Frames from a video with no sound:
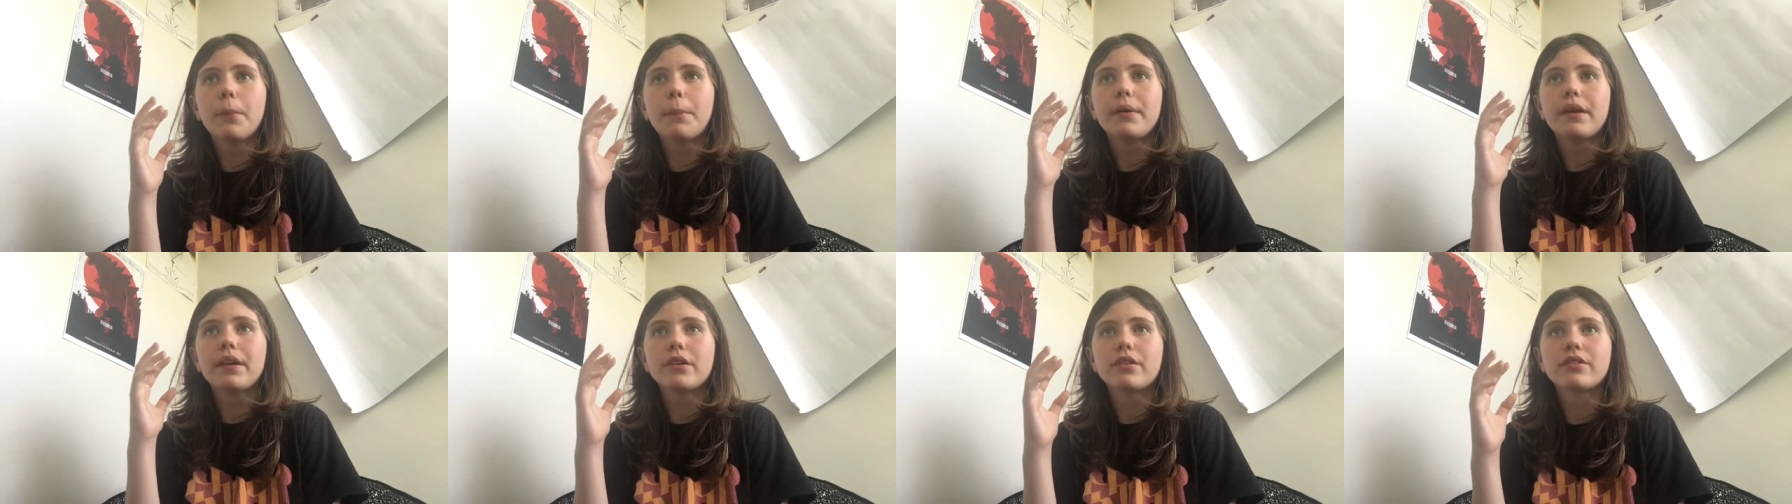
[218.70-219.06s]

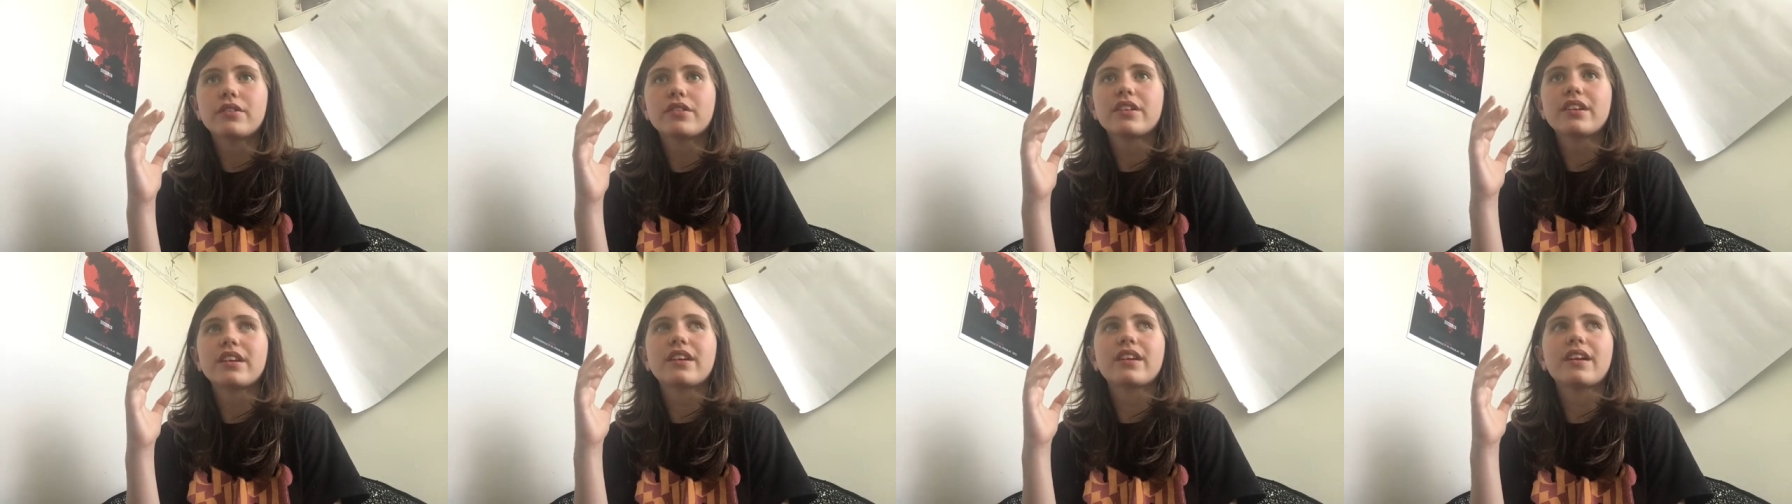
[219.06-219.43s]

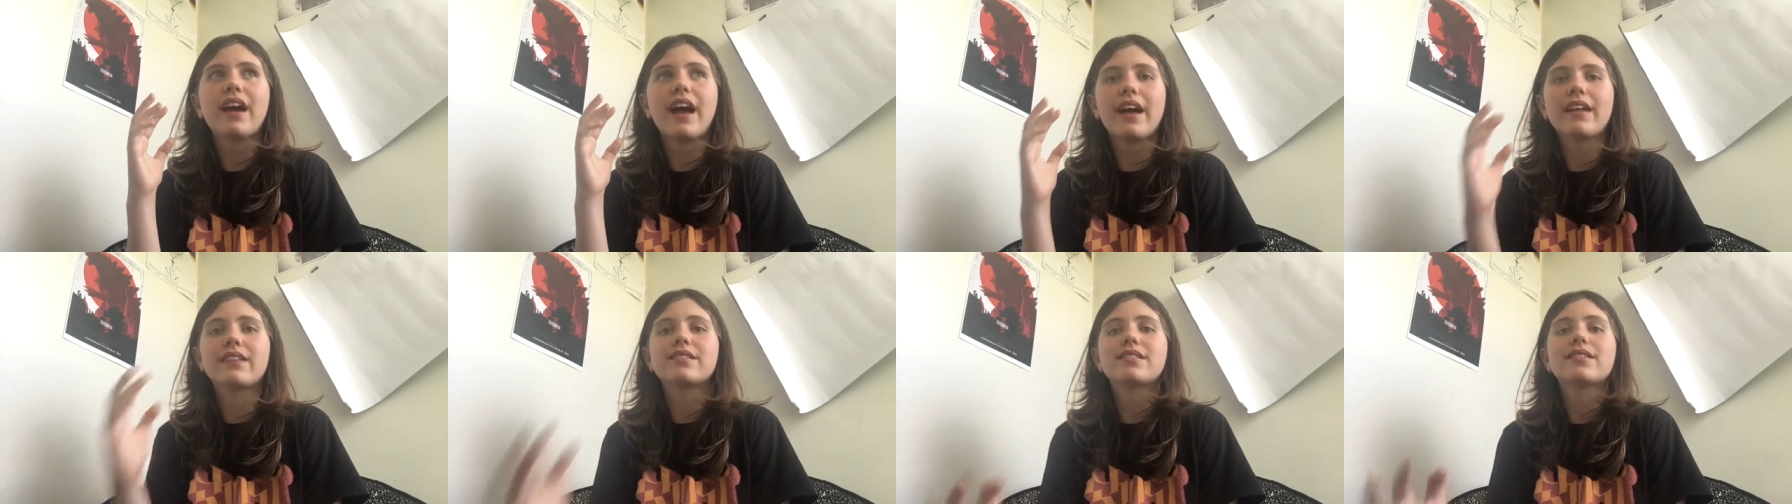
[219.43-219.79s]
piercing
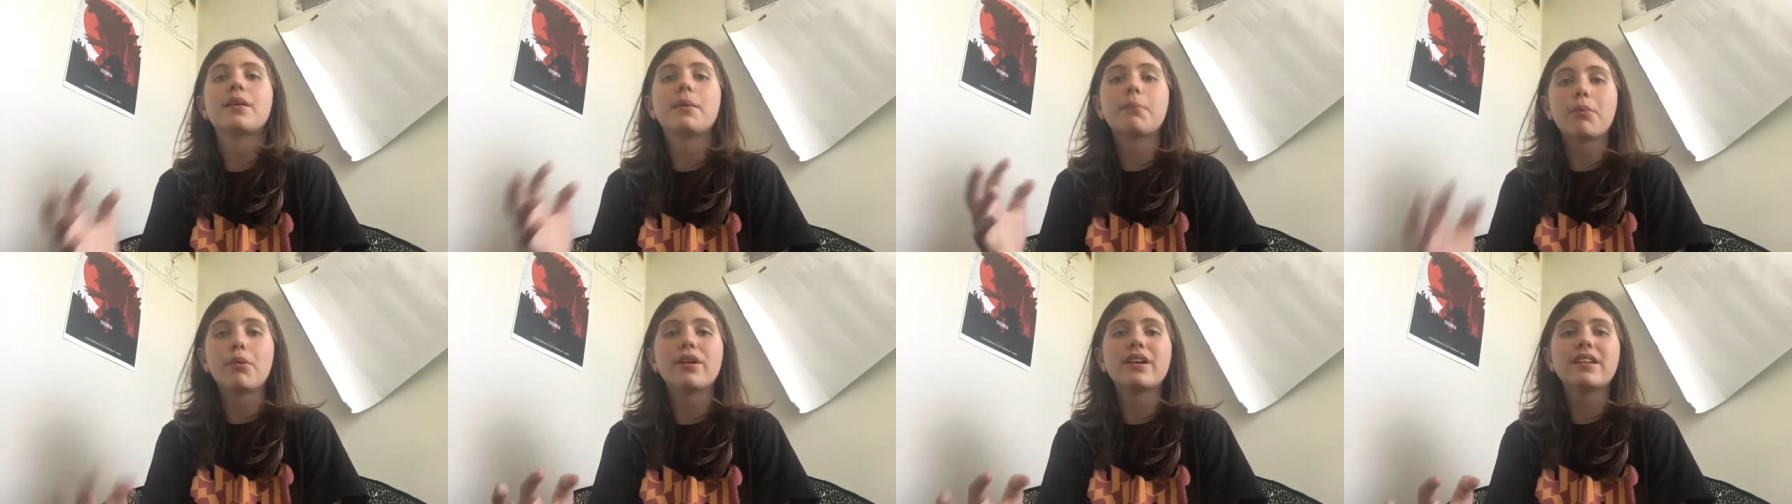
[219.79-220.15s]
at some
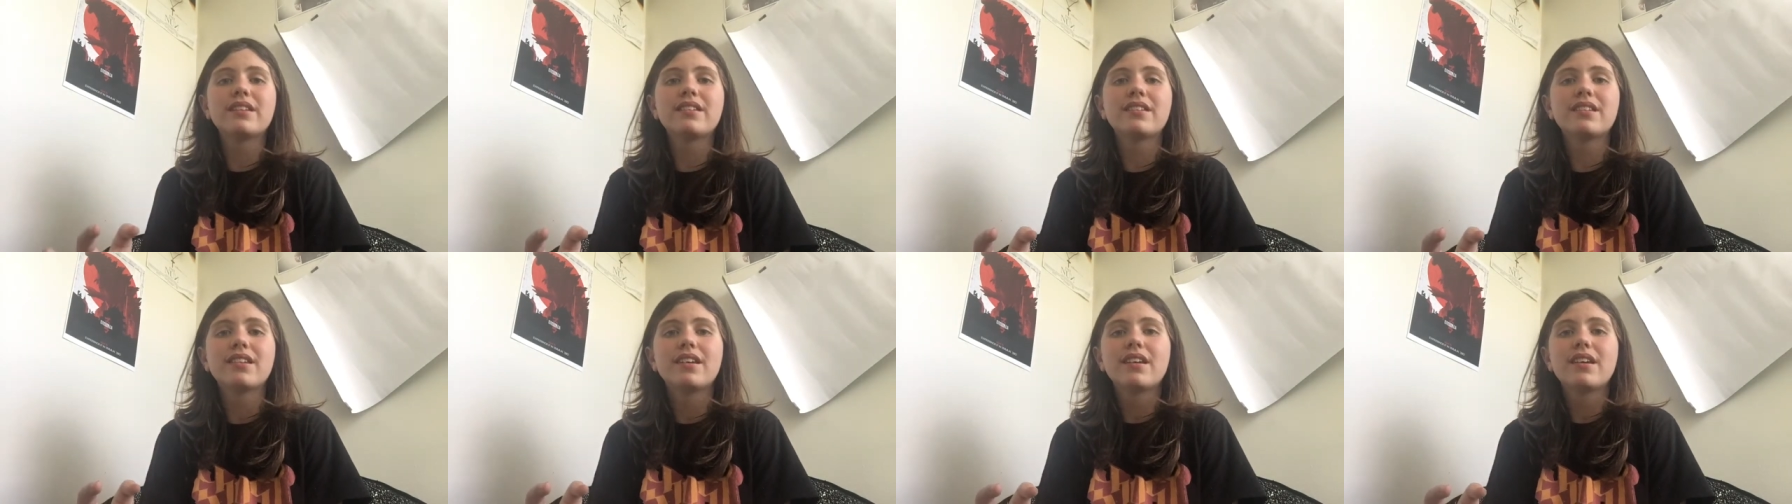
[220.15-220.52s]
points.
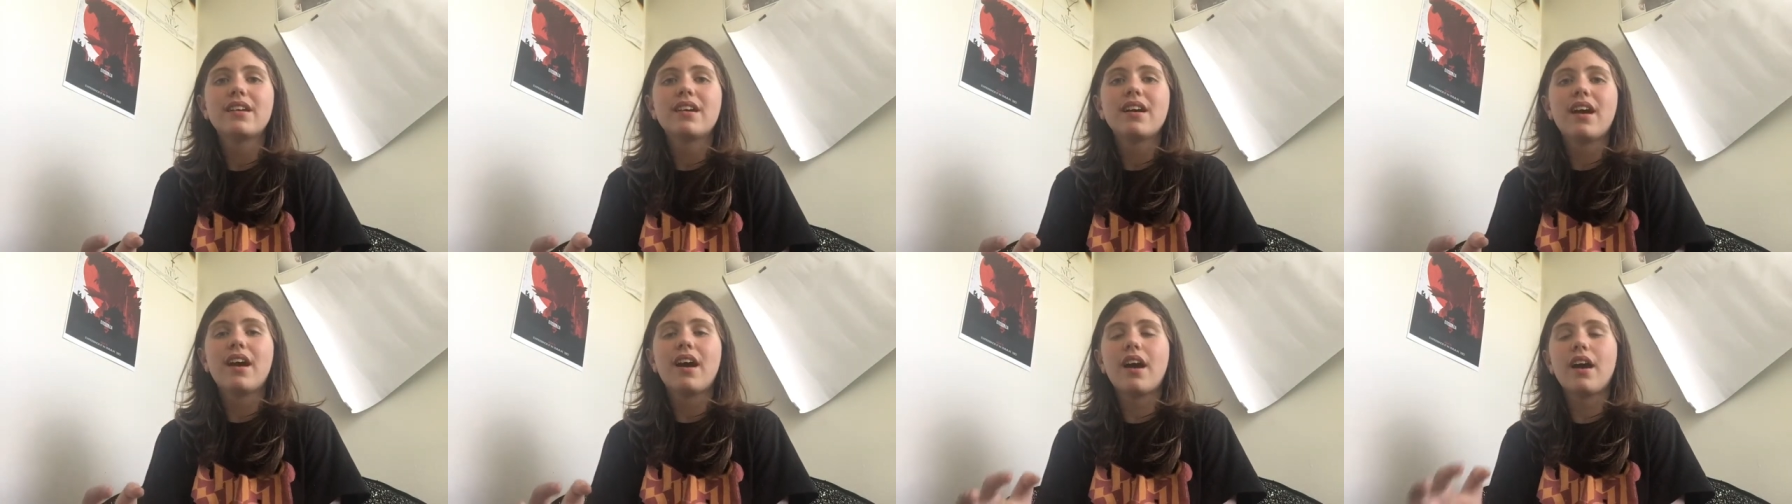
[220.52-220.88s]

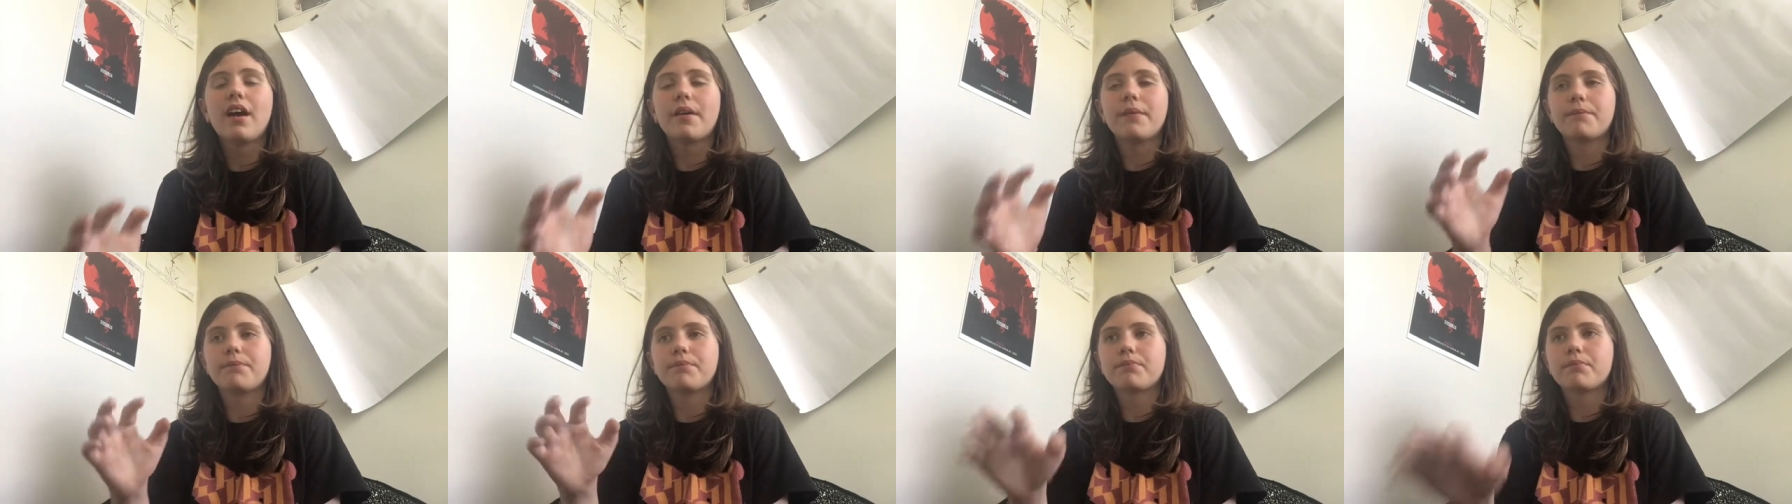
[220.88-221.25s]

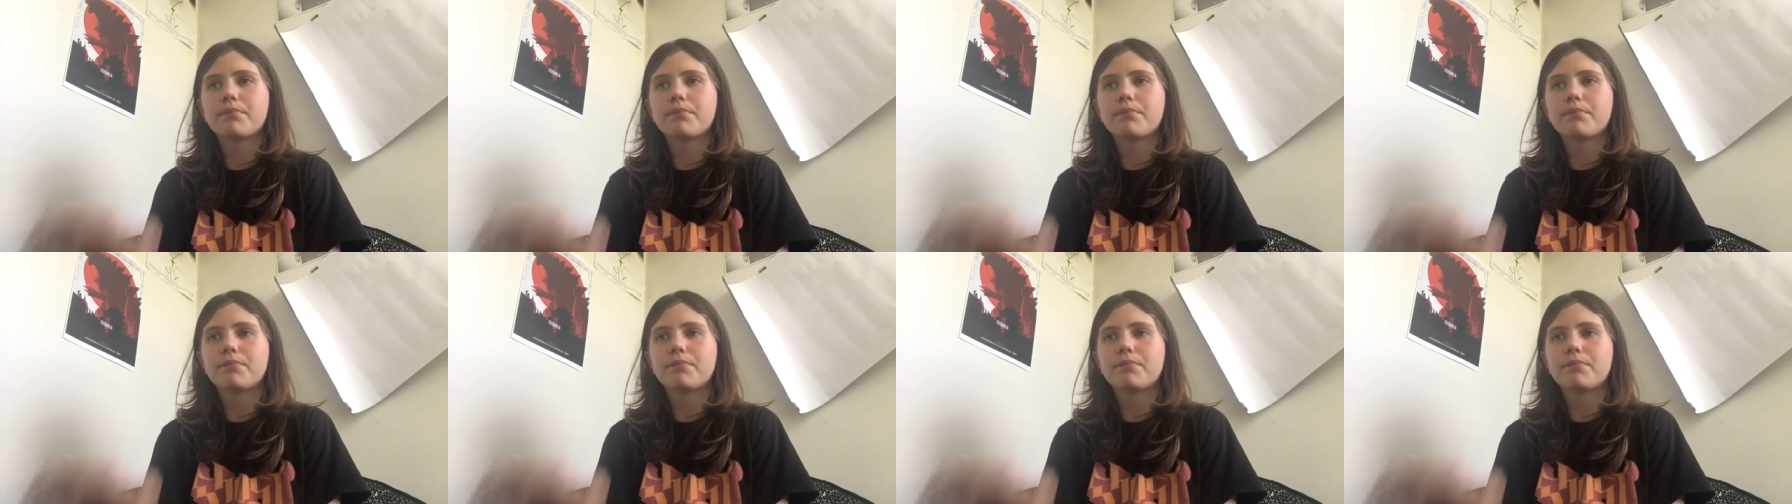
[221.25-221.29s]
Um,